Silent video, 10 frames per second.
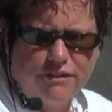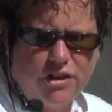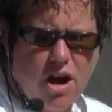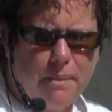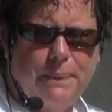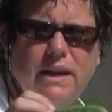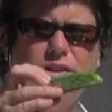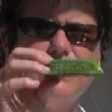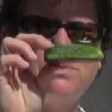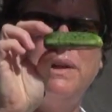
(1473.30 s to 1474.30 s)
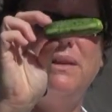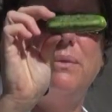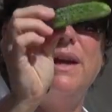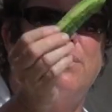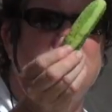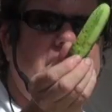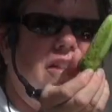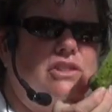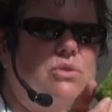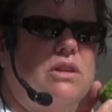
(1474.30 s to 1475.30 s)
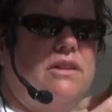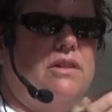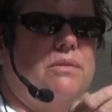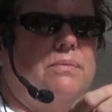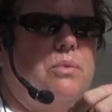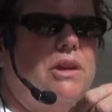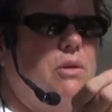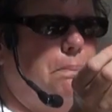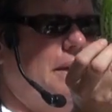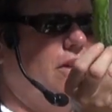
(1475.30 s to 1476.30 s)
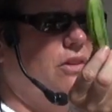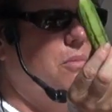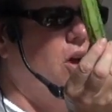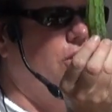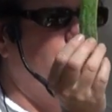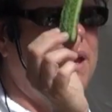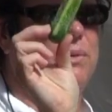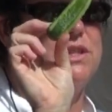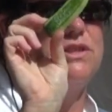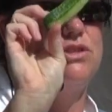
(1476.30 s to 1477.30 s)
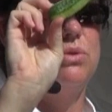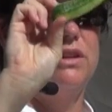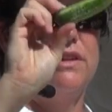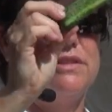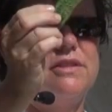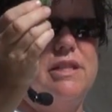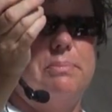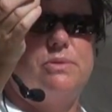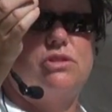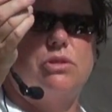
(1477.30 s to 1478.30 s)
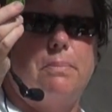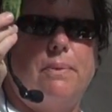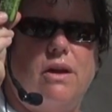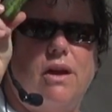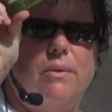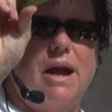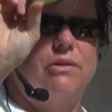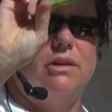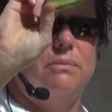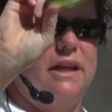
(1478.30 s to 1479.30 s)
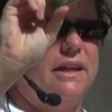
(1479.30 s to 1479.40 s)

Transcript: For our pickles, we always like to do a little, we don't peel them all the way, we just do a little zip strip around them,